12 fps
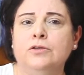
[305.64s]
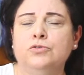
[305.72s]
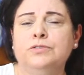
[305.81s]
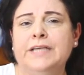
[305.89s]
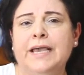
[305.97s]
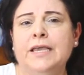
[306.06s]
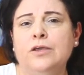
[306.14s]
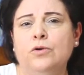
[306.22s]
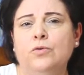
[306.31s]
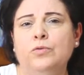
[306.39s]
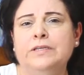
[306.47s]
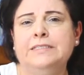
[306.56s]
today
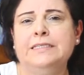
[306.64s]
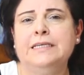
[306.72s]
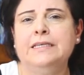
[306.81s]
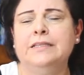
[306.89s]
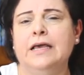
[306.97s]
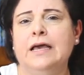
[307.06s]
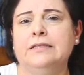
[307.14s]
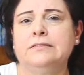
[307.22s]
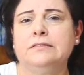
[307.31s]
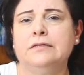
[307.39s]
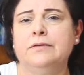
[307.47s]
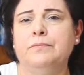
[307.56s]
we see
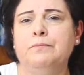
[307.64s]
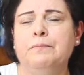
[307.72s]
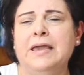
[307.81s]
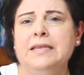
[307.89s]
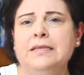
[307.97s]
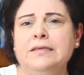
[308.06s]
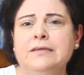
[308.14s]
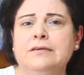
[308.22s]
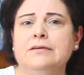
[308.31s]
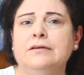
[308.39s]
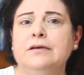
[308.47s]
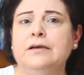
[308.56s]
that many
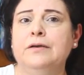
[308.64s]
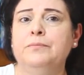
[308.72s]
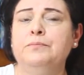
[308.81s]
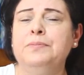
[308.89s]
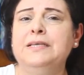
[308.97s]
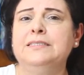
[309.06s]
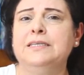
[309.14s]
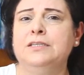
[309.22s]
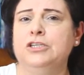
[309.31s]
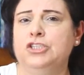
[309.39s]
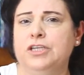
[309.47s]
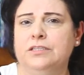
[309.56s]
peace
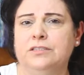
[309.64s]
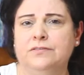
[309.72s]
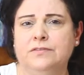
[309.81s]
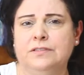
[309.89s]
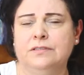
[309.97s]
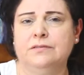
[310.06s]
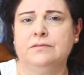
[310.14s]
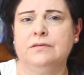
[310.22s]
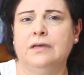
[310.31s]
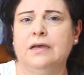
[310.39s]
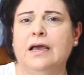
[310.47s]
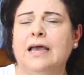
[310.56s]
initiatives
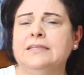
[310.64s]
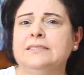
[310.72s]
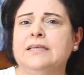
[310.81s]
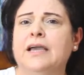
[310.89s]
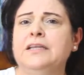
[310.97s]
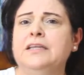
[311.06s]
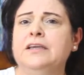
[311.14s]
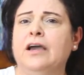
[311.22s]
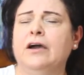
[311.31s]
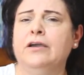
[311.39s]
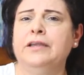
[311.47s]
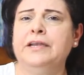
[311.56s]
and signing
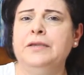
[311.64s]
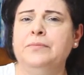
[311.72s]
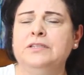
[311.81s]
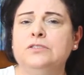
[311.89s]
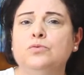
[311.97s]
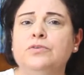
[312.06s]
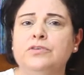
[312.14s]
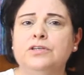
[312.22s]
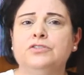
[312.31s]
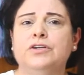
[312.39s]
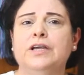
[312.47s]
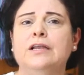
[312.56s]
agreements with
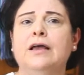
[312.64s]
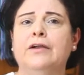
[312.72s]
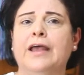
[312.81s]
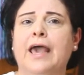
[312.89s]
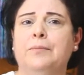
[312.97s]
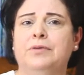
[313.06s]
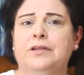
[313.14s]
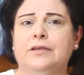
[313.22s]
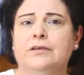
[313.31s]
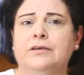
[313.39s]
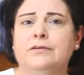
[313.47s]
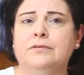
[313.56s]
Israel are
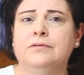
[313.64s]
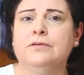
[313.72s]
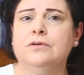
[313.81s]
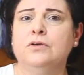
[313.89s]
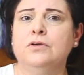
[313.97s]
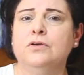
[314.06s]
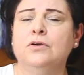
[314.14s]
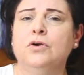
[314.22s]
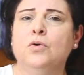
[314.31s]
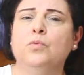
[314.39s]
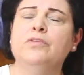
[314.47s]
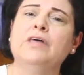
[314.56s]
happening
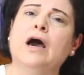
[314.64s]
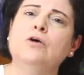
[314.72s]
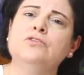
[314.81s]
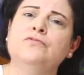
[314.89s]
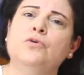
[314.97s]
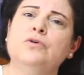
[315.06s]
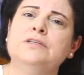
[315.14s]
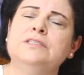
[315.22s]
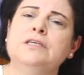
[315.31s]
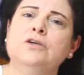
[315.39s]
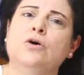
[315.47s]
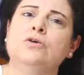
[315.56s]
without
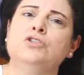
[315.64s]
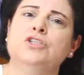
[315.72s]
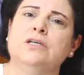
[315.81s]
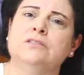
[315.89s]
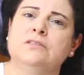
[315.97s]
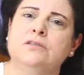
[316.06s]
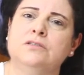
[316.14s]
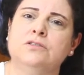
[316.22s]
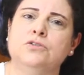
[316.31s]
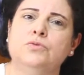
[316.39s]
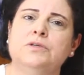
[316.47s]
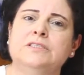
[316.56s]
focusing on justice
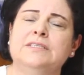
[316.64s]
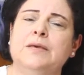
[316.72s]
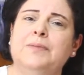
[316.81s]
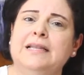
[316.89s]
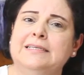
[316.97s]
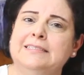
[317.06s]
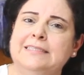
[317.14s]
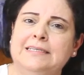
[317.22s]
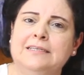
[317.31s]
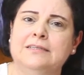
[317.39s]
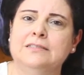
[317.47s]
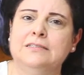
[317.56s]
towards the
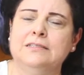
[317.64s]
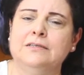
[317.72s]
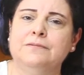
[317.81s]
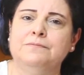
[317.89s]
Palestinians.